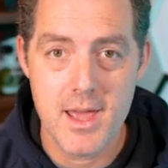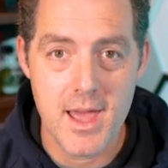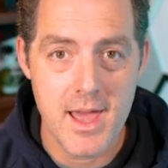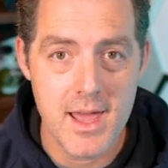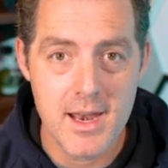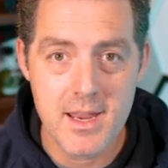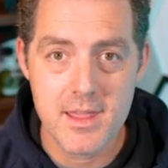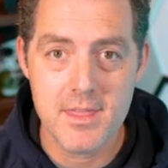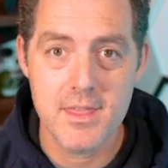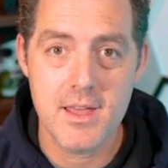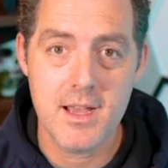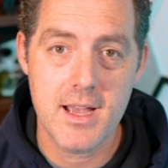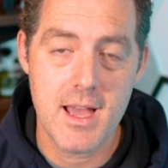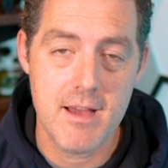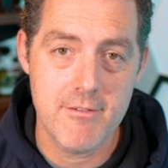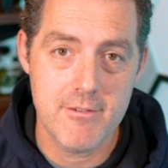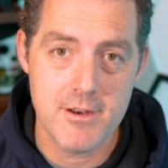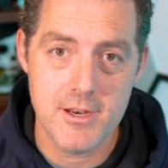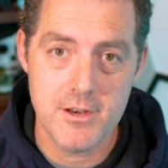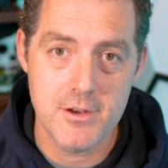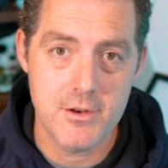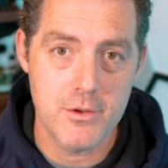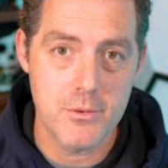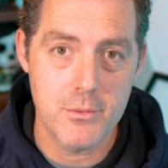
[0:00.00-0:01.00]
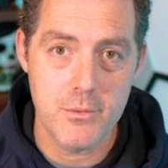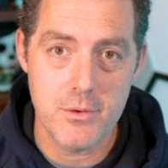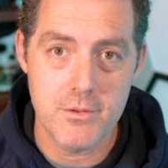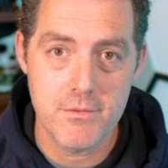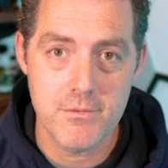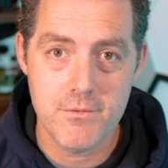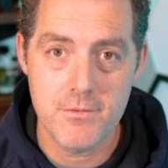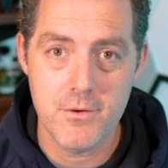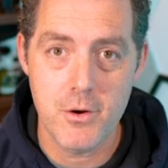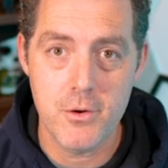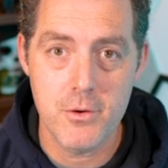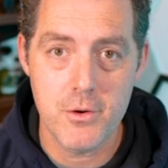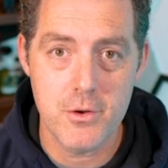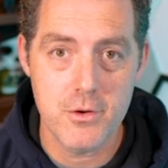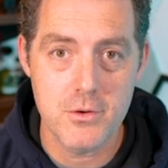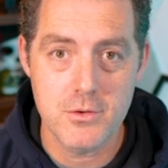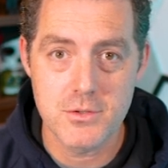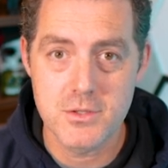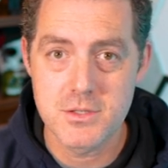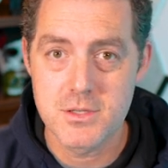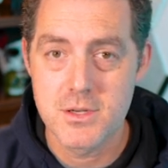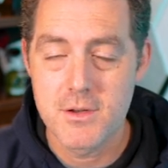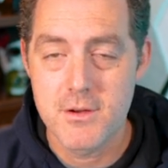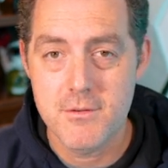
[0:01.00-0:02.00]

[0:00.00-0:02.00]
anything having to do with photos,